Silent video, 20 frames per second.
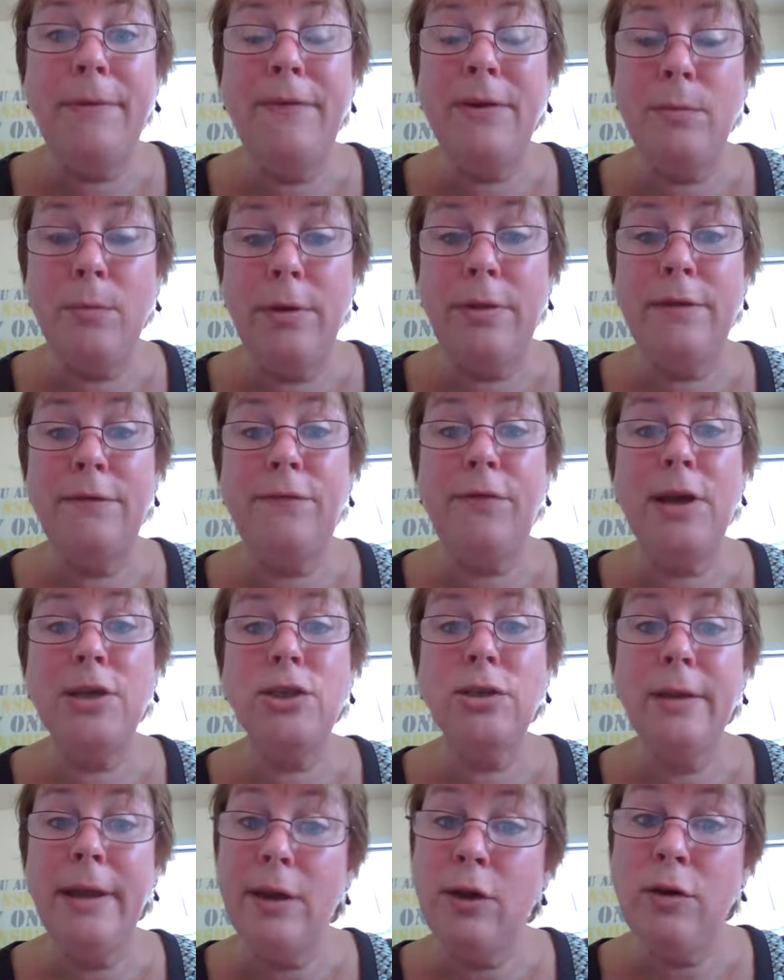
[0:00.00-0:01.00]
of it with a
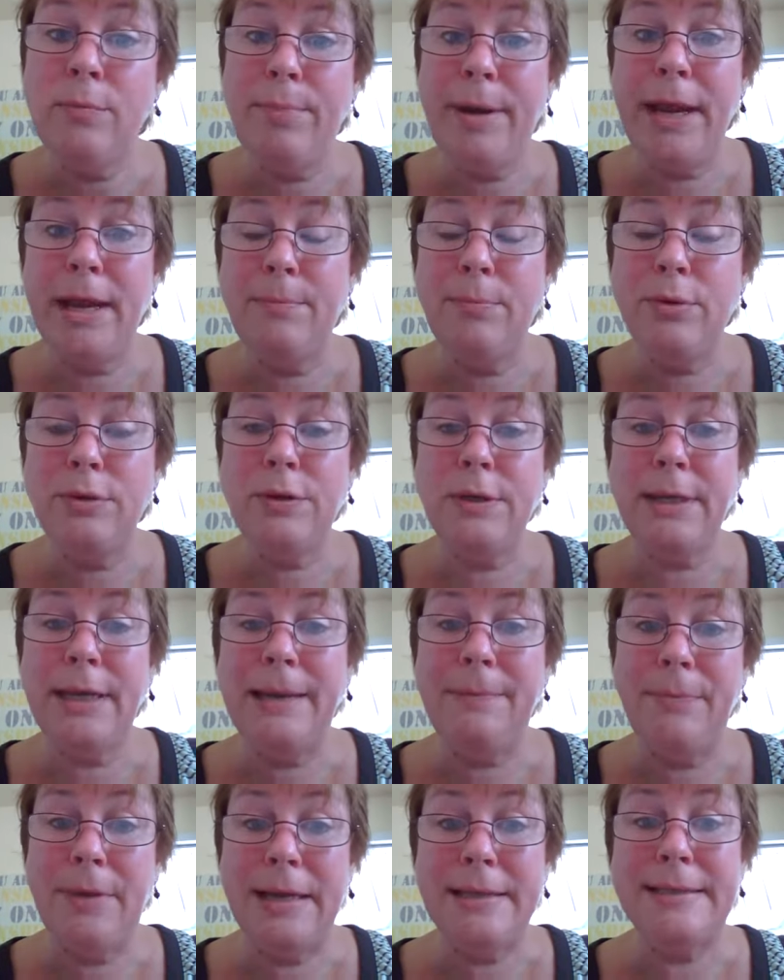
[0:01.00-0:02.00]
fresh layer of paper to
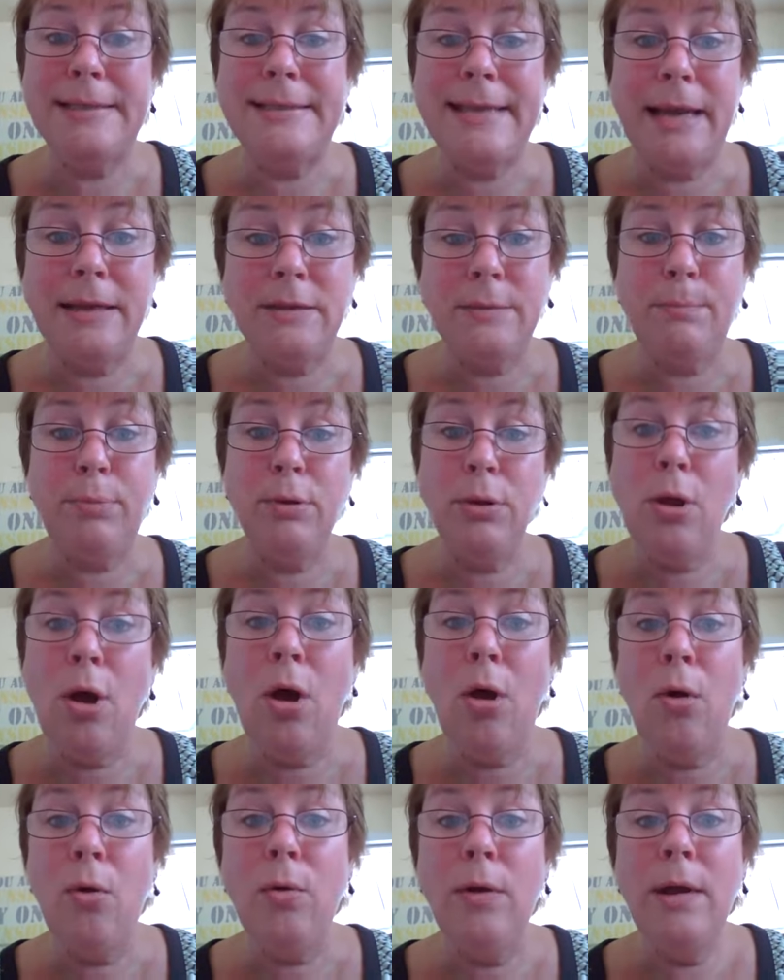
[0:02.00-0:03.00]
keep that scent
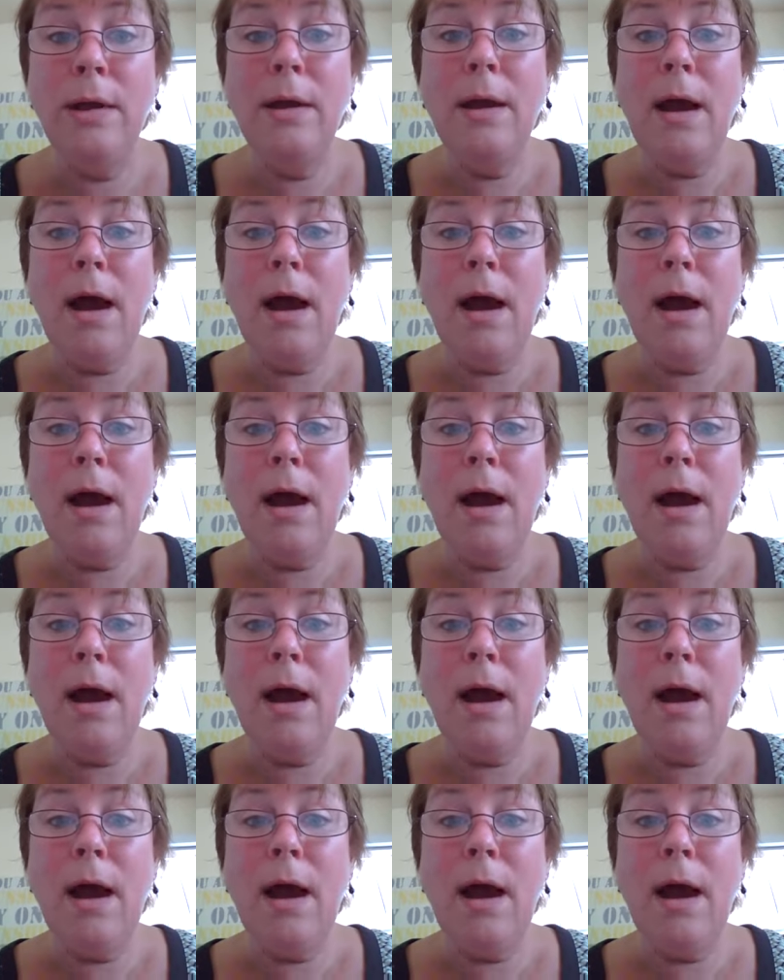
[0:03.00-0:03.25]
below.